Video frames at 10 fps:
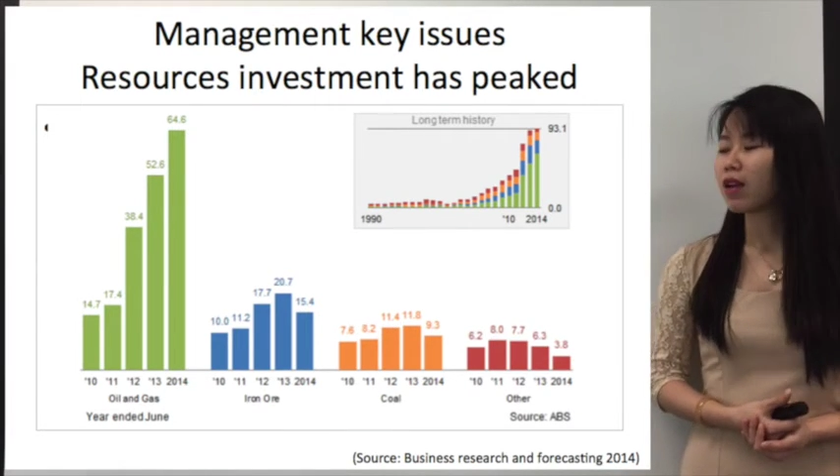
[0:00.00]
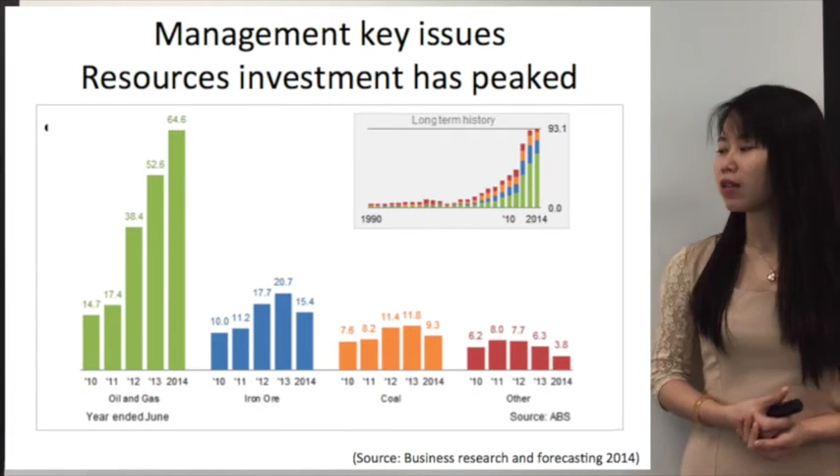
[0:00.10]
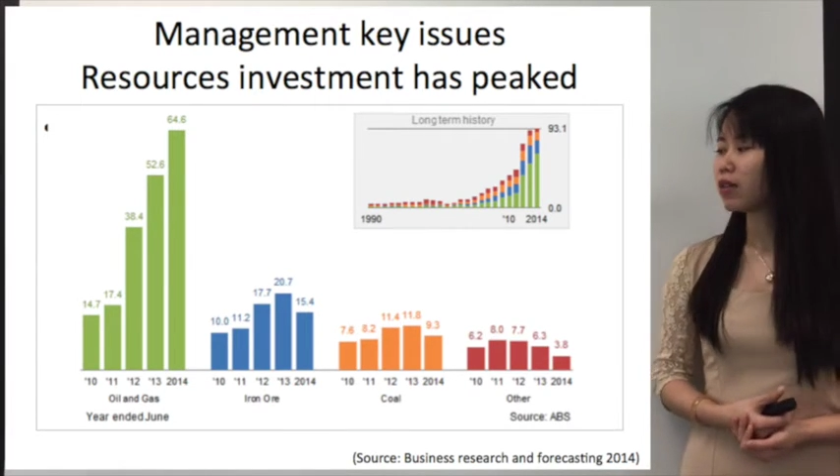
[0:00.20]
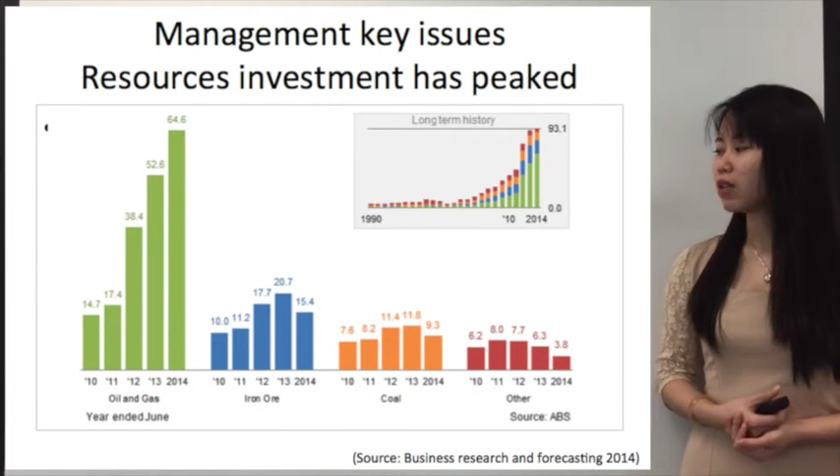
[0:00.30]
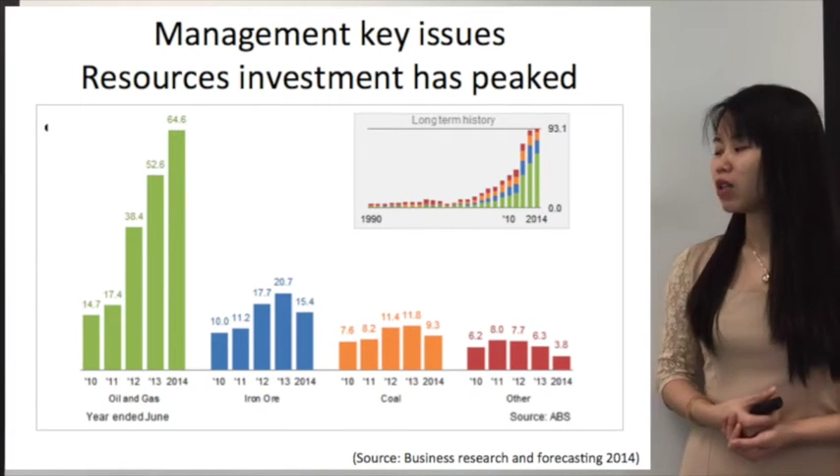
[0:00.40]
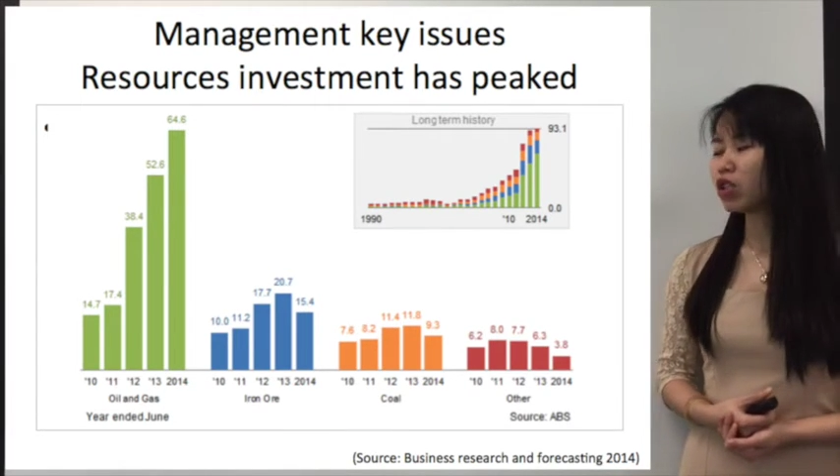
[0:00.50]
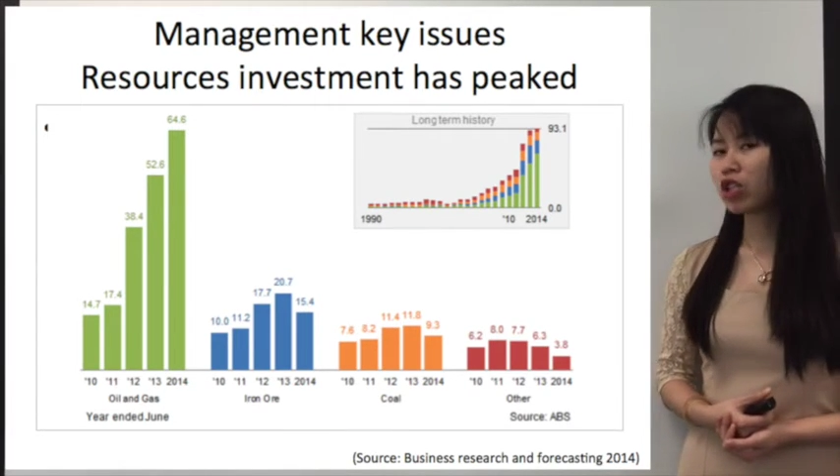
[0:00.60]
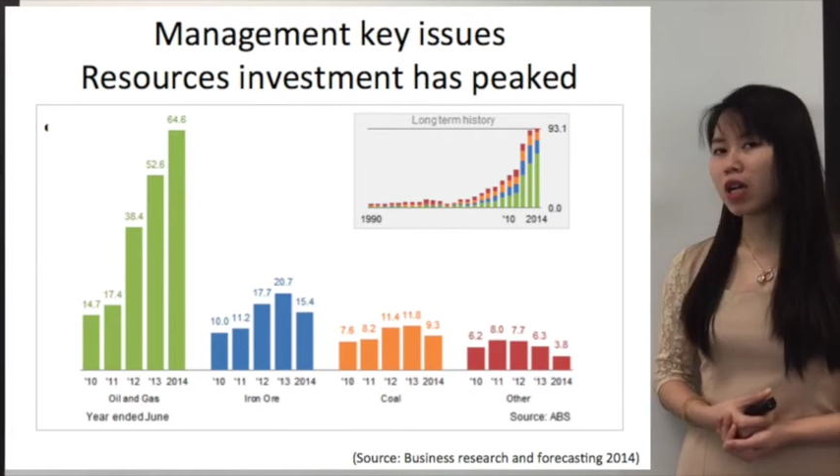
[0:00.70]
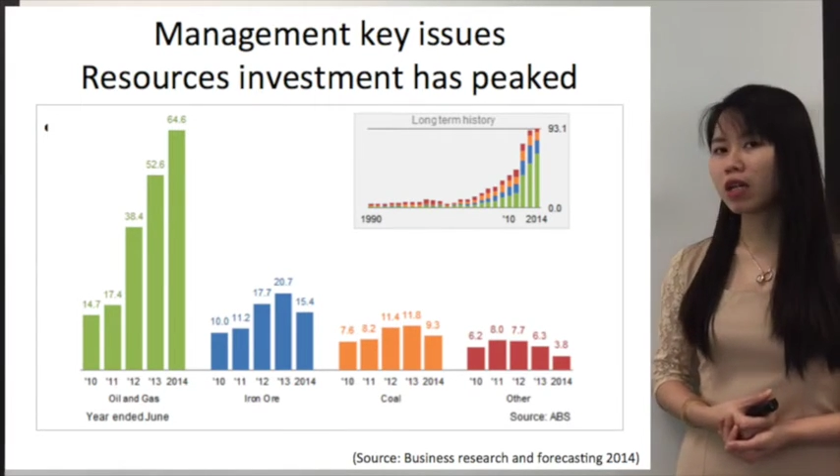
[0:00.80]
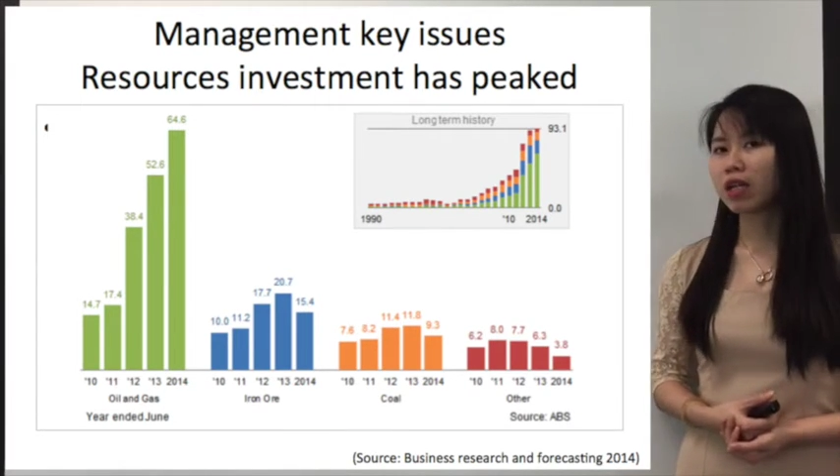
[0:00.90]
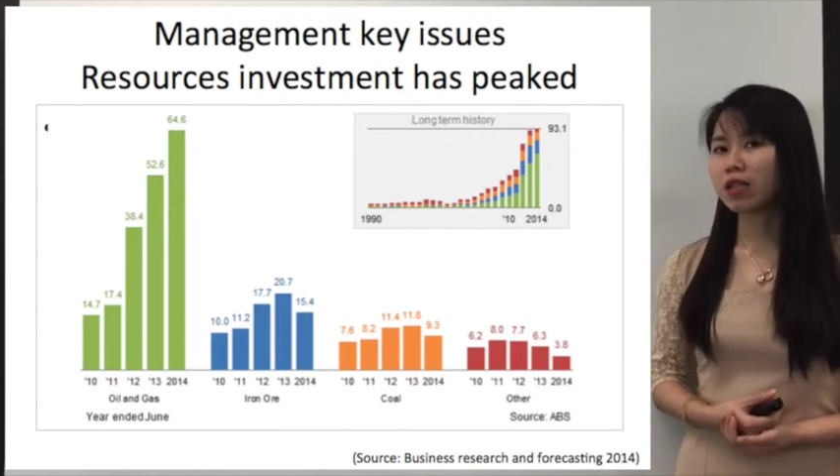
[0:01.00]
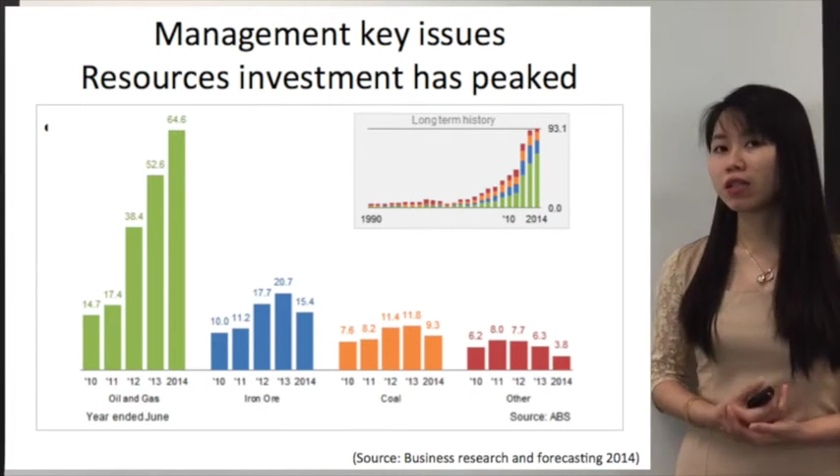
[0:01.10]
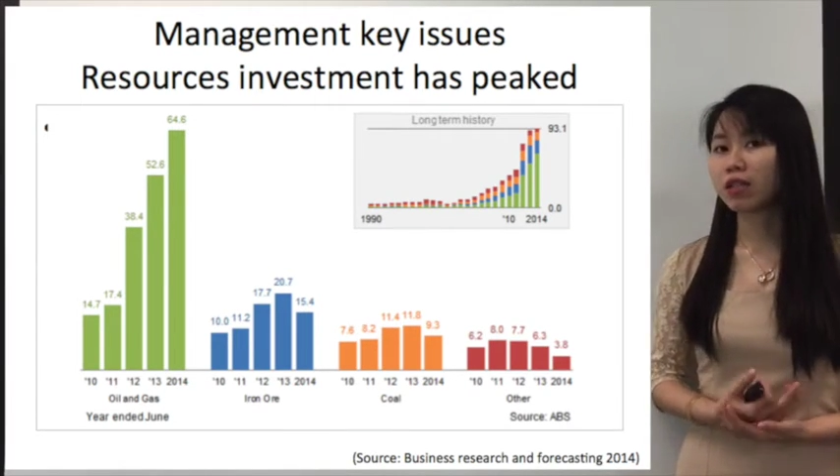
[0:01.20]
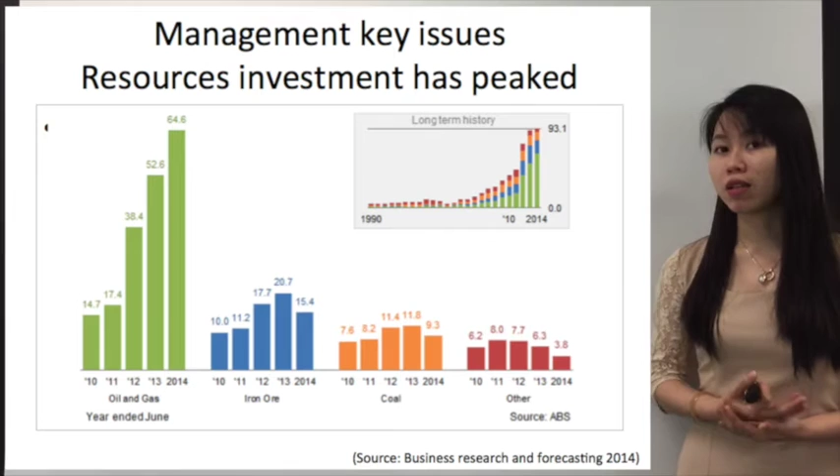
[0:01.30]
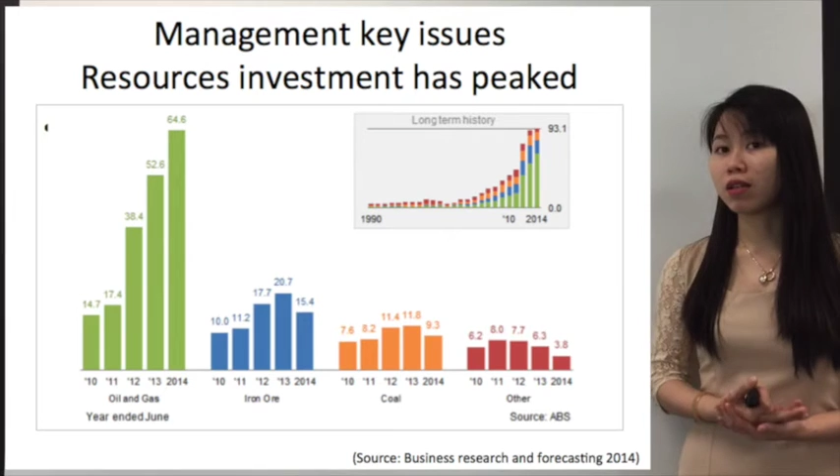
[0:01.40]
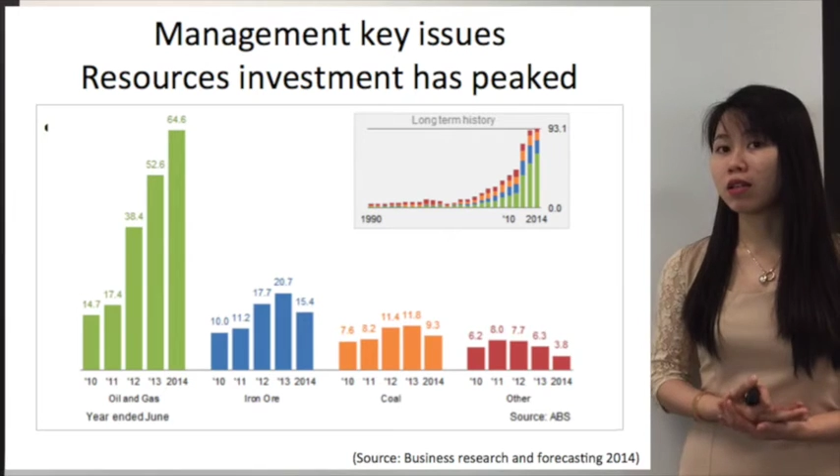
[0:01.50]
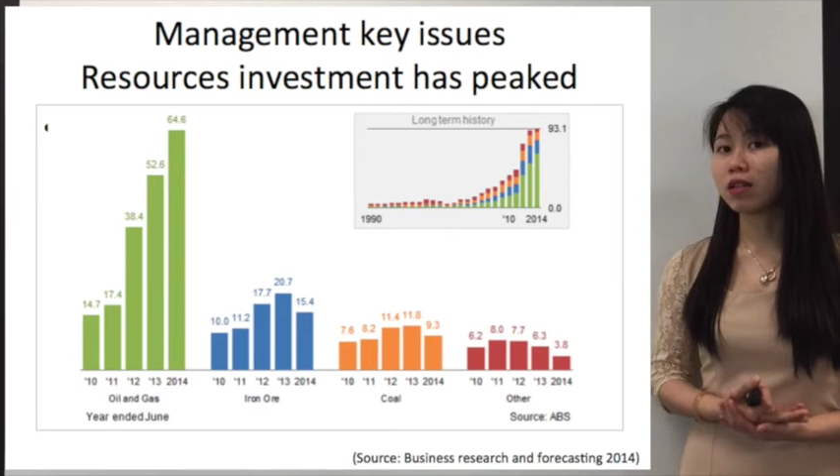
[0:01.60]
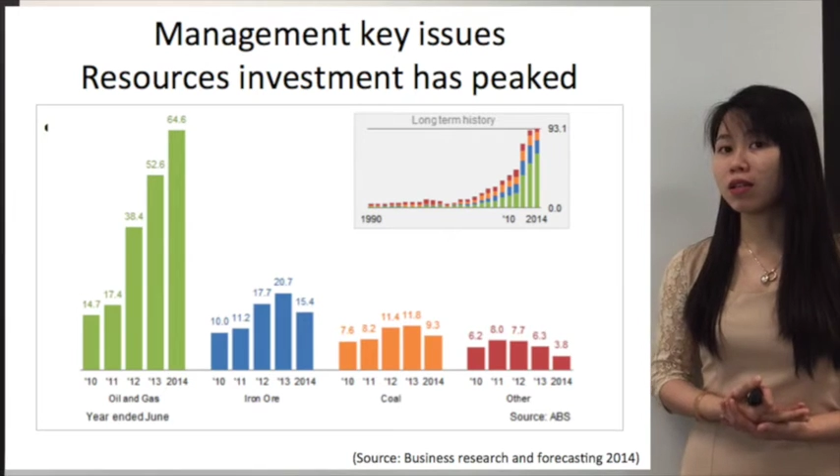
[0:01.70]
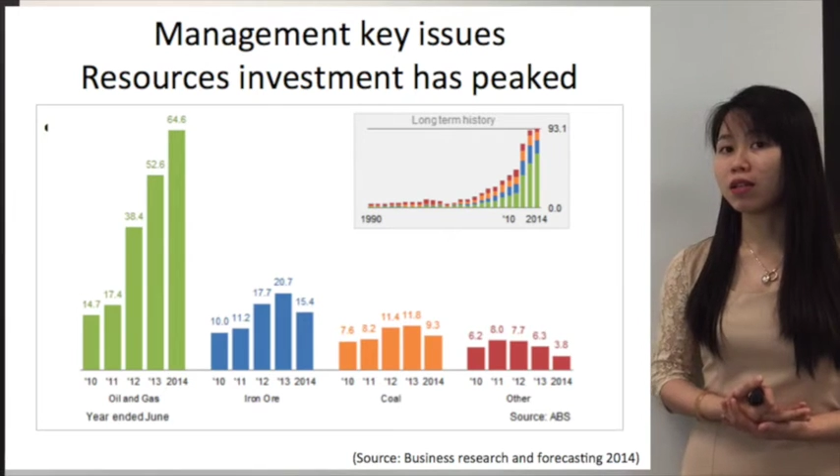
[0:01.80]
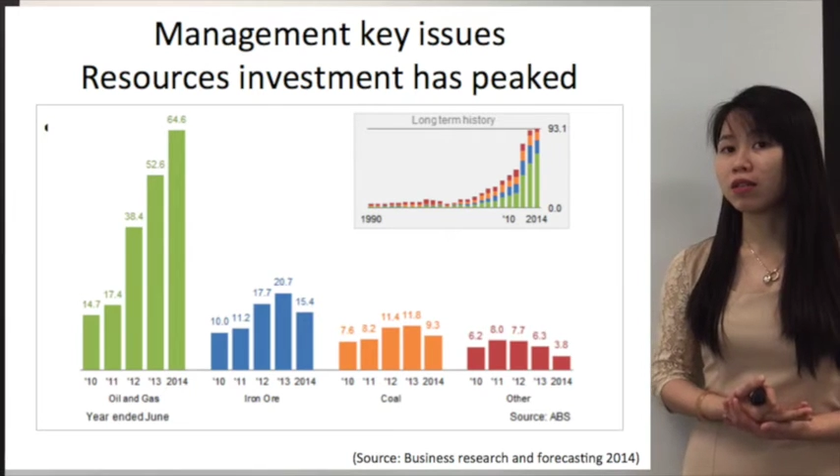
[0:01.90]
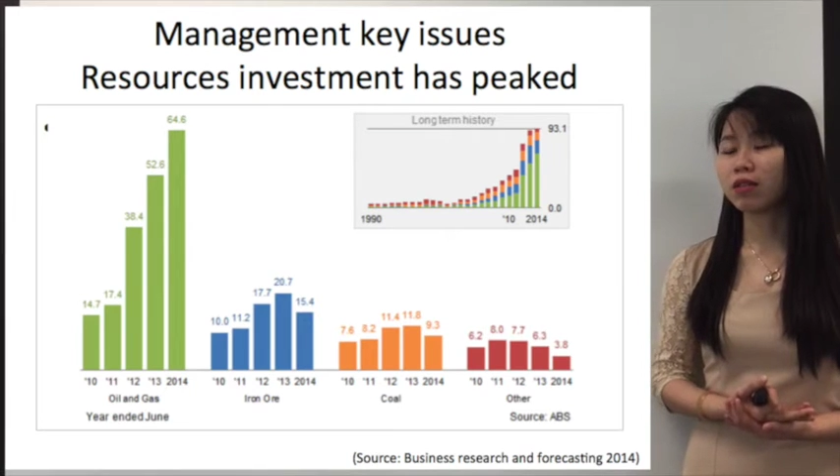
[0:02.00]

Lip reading: The third chart is in